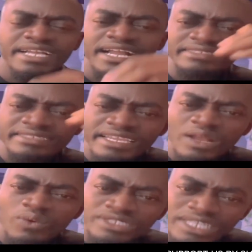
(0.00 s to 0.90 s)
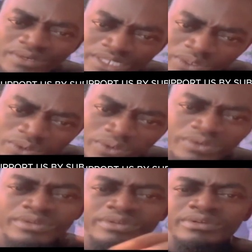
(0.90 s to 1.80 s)
I'd tell you, I would tell you.
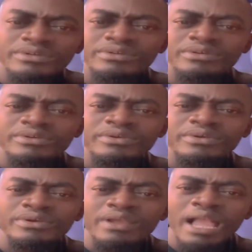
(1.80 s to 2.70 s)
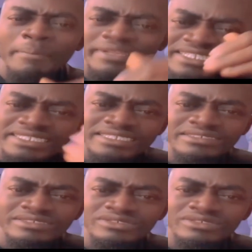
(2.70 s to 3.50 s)
I bet you did.